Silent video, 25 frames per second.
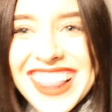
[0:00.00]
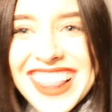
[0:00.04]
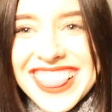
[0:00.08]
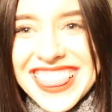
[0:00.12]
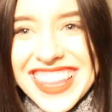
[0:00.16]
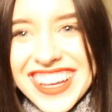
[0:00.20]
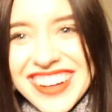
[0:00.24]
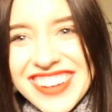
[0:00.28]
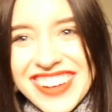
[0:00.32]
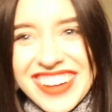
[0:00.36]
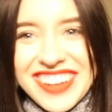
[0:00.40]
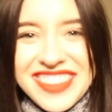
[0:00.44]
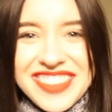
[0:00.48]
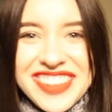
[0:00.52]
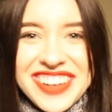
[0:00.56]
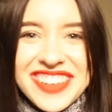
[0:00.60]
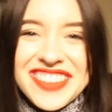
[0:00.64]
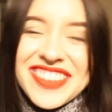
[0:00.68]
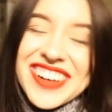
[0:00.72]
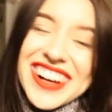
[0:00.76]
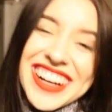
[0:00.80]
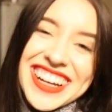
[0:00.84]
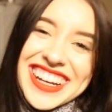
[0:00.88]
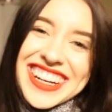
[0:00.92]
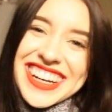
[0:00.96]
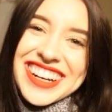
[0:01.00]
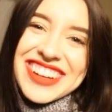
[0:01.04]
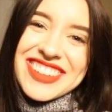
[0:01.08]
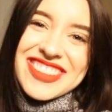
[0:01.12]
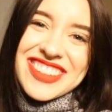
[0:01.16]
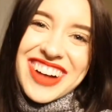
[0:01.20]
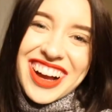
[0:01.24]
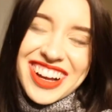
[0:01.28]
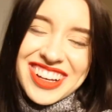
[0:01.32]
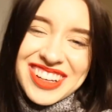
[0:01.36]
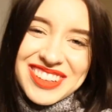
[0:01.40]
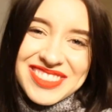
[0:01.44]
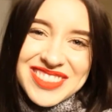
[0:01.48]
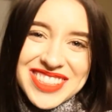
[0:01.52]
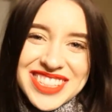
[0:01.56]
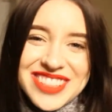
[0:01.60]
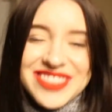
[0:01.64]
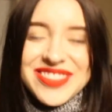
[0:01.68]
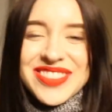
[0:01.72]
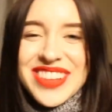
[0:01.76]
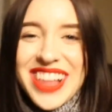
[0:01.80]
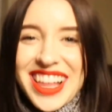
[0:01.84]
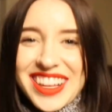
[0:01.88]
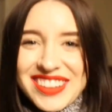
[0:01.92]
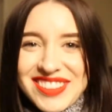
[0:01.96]
Hello everyone, welcome to
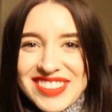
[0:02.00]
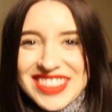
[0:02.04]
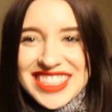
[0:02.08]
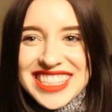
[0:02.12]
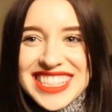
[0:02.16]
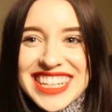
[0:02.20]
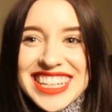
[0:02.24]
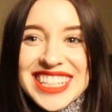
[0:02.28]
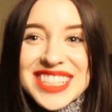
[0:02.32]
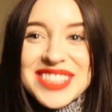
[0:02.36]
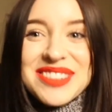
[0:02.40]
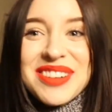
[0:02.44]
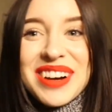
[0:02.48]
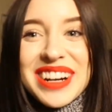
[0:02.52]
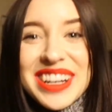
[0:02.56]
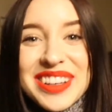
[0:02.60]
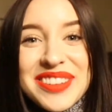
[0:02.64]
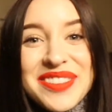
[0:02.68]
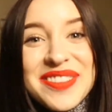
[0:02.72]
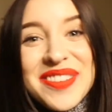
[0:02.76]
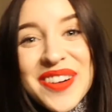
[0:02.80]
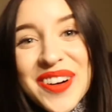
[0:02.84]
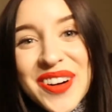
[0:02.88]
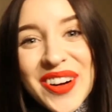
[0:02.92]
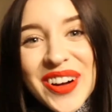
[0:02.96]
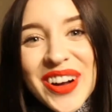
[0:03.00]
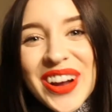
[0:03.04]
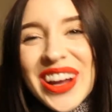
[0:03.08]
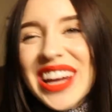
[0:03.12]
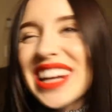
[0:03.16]
Vlogmas Day 24.